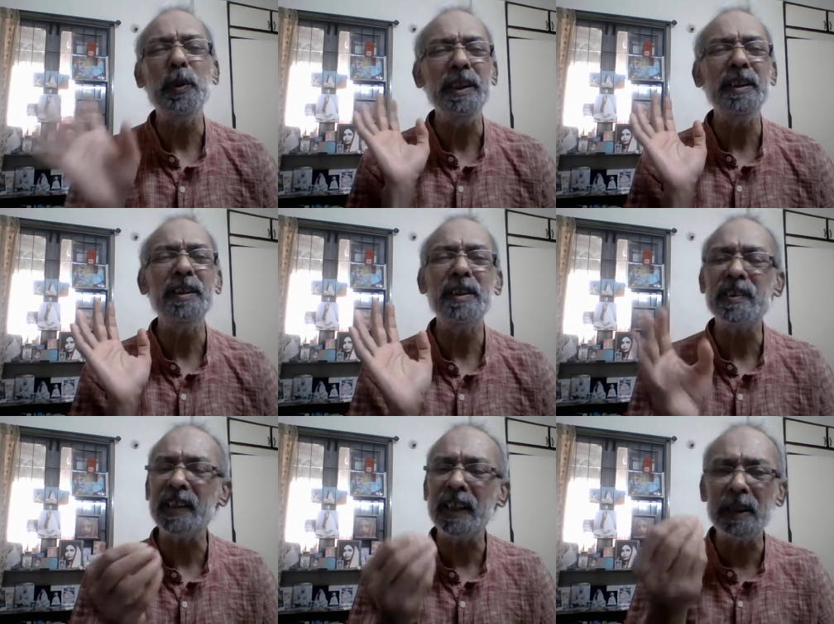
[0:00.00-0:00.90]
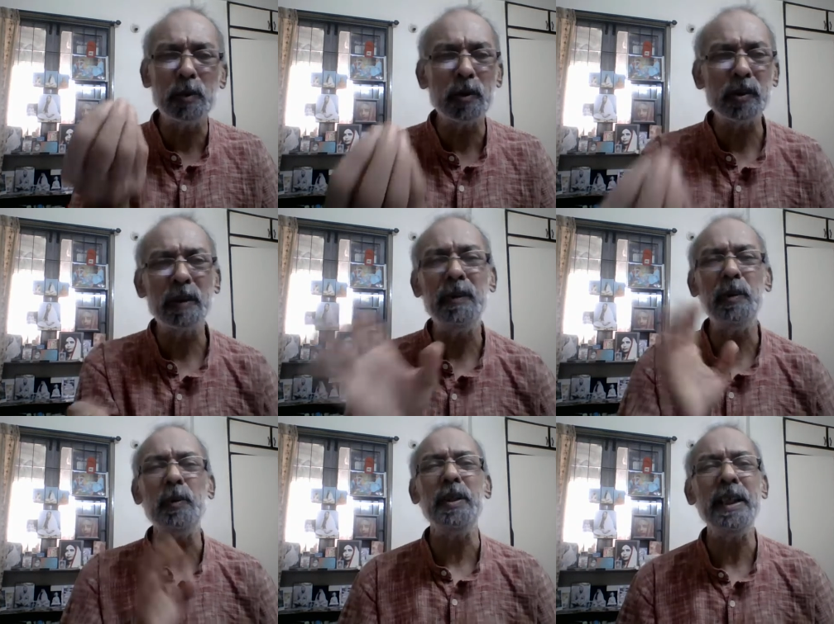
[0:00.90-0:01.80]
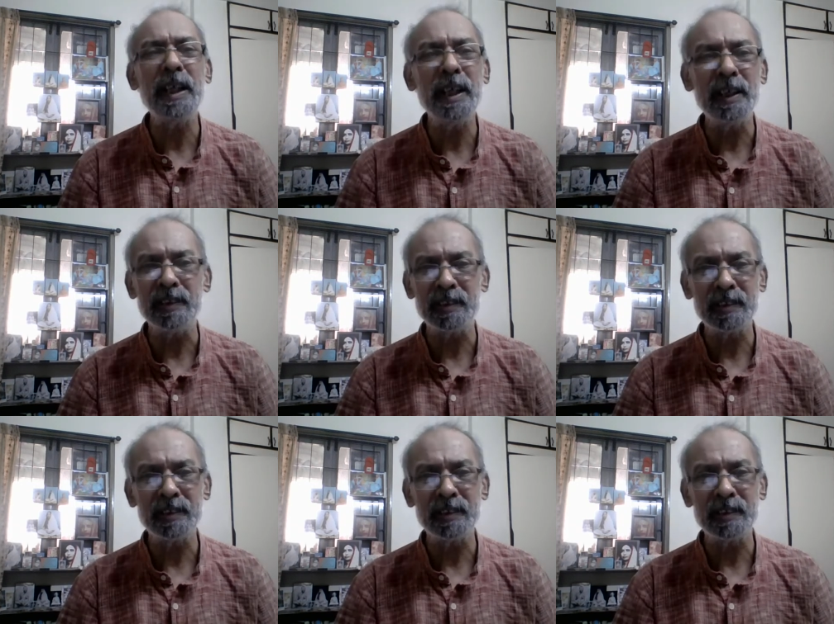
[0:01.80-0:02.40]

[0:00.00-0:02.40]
years at the most, a few decades.